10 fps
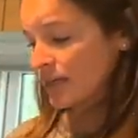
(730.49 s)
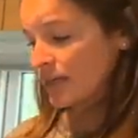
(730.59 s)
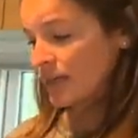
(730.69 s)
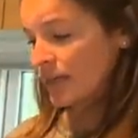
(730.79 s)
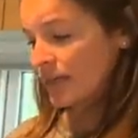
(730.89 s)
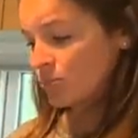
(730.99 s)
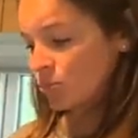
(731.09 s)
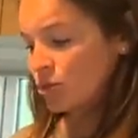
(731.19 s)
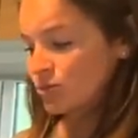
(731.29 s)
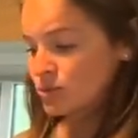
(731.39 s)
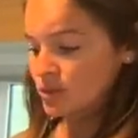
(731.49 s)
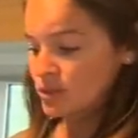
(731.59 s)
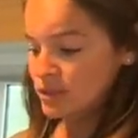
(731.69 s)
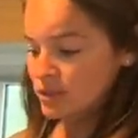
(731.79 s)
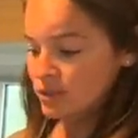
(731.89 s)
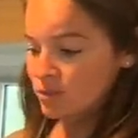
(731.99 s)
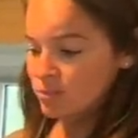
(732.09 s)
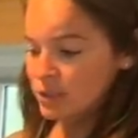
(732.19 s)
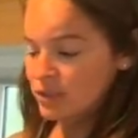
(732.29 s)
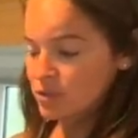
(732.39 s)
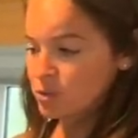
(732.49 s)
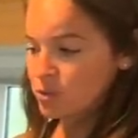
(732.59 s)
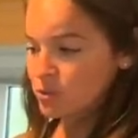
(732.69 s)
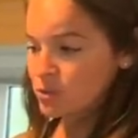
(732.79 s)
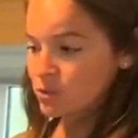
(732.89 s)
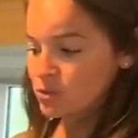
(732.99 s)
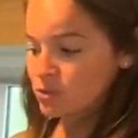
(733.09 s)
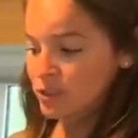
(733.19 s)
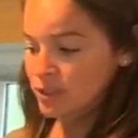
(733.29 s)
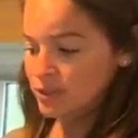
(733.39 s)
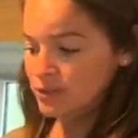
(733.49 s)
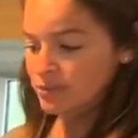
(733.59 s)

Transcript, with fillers: And Moros is the company that produces those dryers.